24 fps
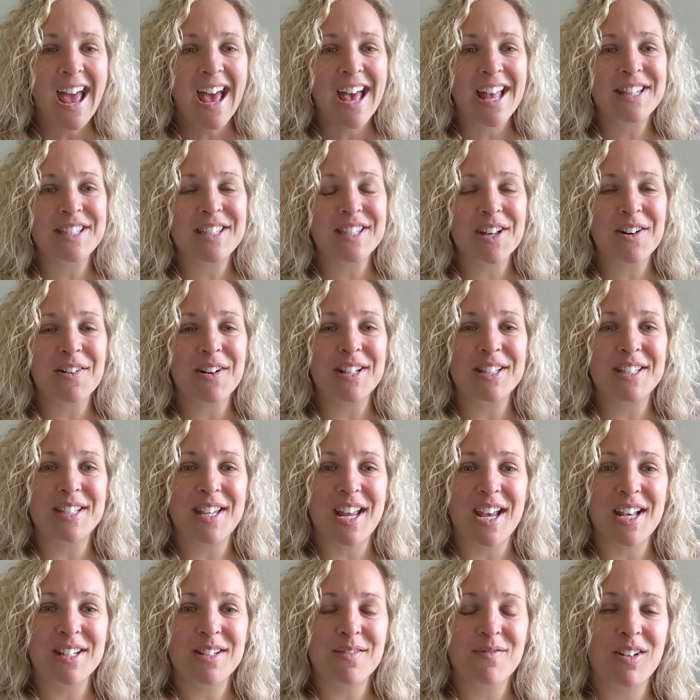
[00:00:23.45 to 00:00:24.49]
And so in
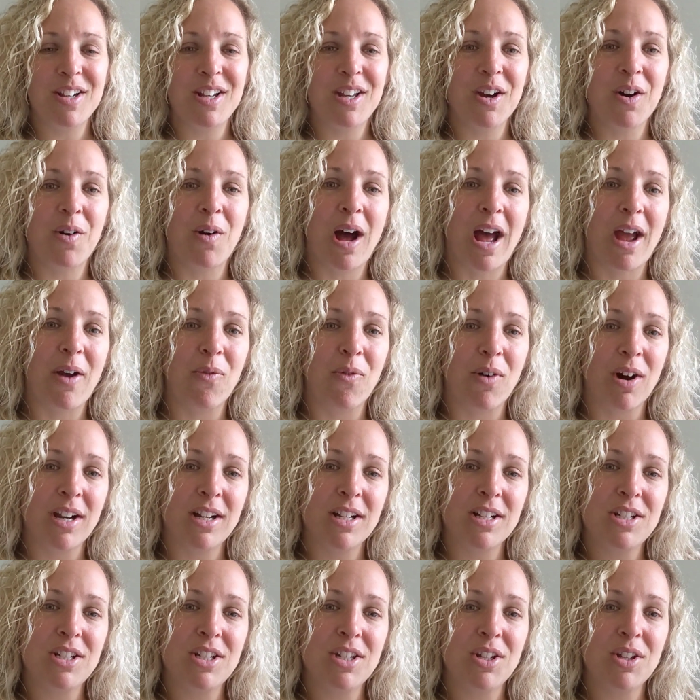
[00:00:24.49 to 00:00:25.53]
today's video, I
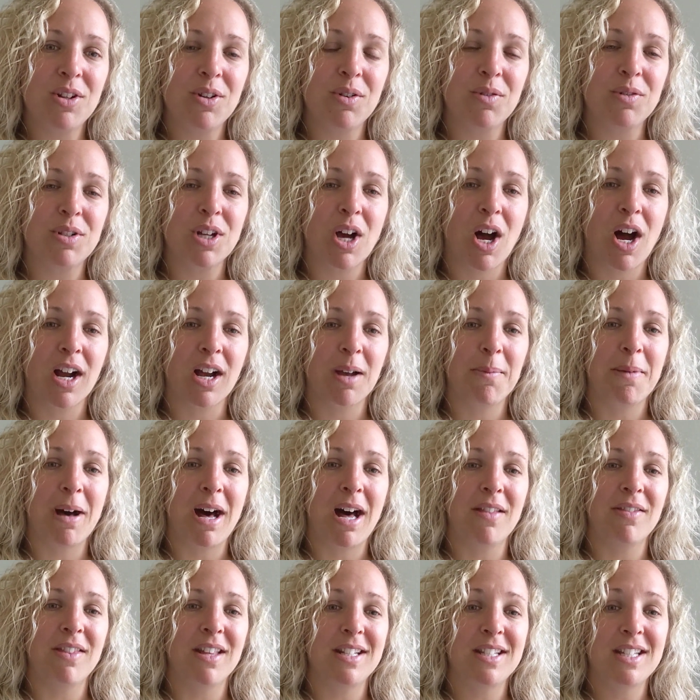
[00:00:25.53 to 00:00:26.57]
wanted to talk
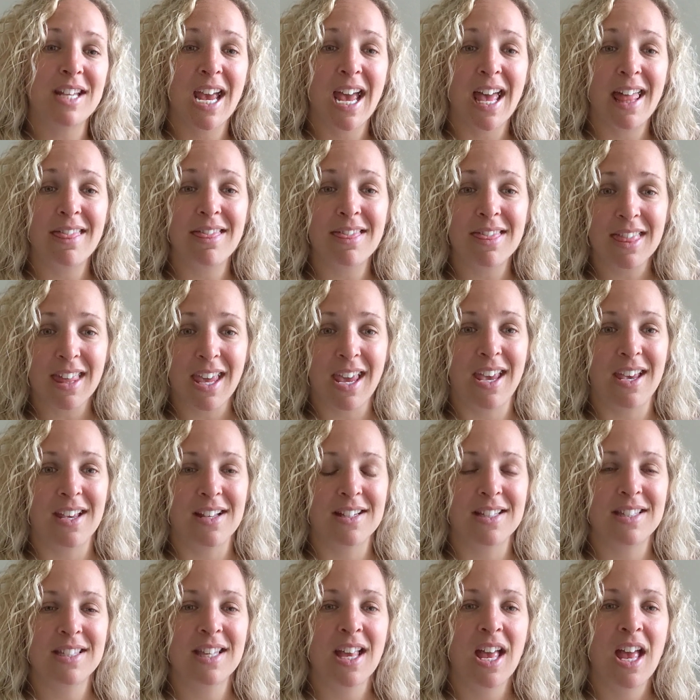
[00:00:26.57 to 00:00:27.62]
about the 10
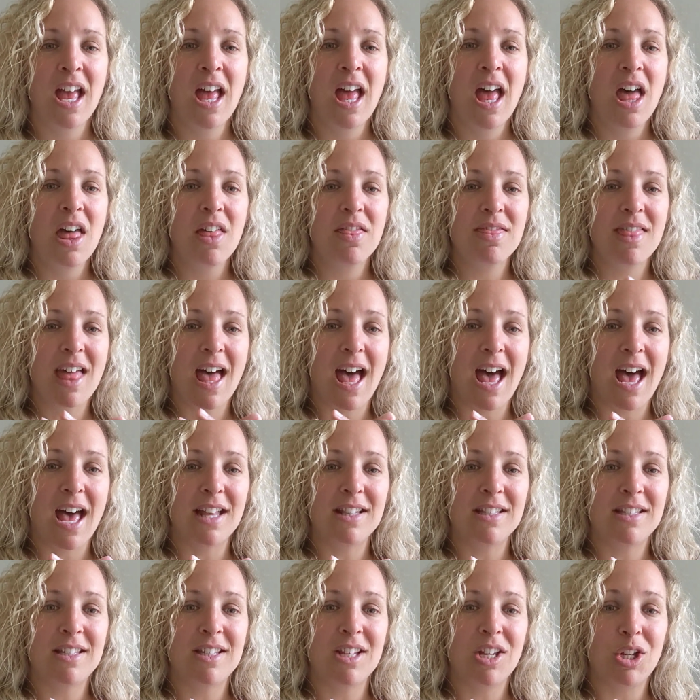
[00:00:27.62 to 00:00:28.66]
things
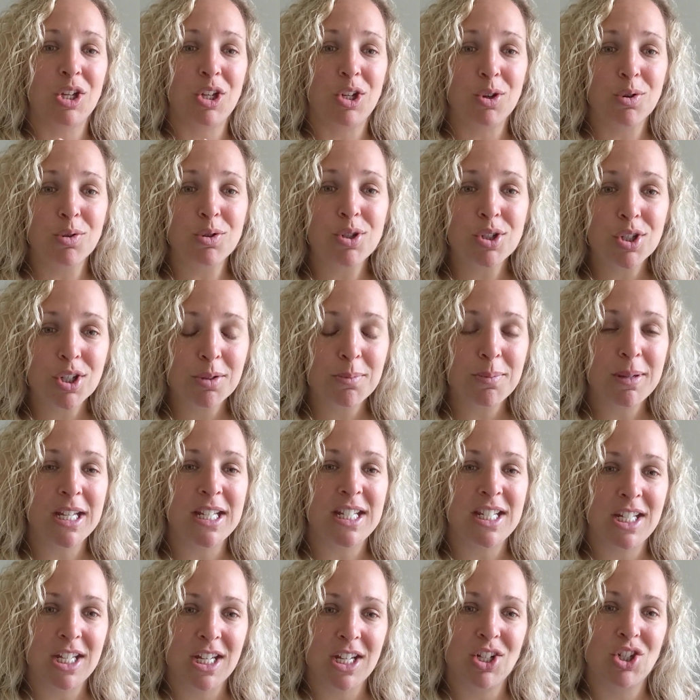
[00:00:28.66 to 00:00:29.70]
that you should be
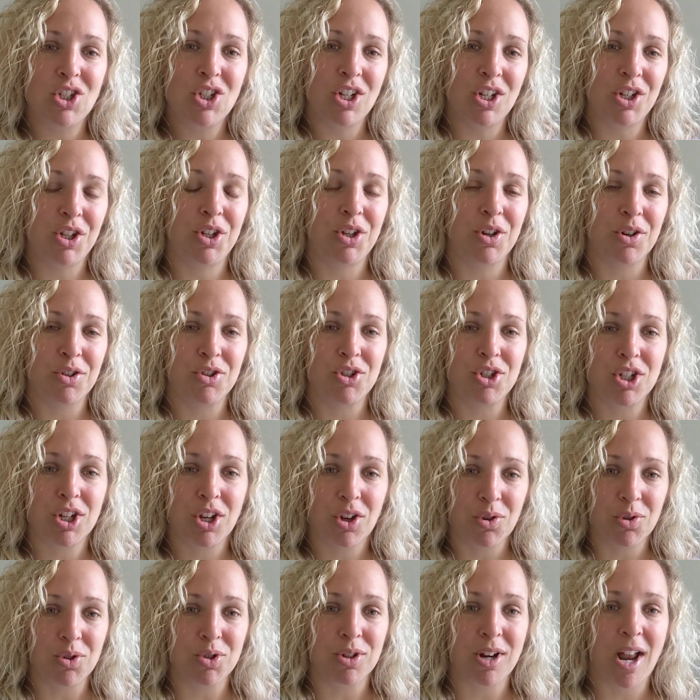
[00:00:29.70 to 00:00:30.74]
teaching your
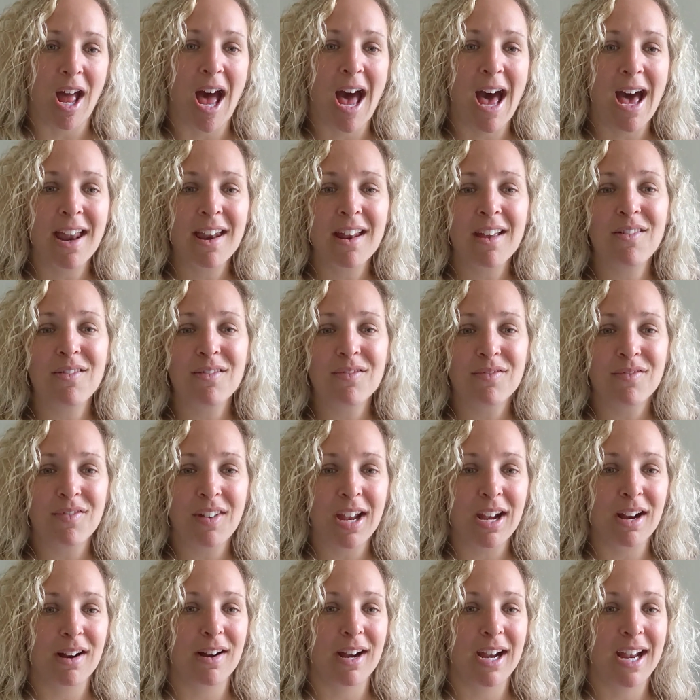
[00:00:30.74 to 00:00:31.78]
children at a
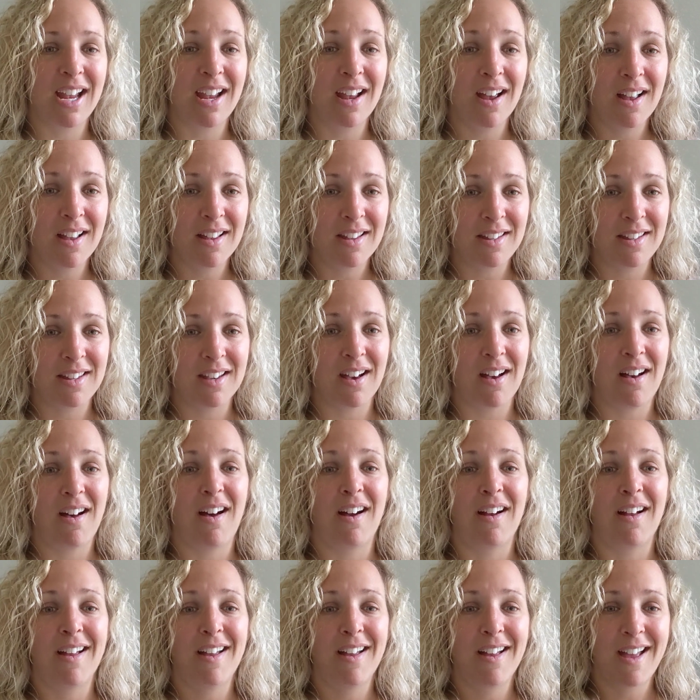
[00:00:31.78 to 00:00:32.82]
very young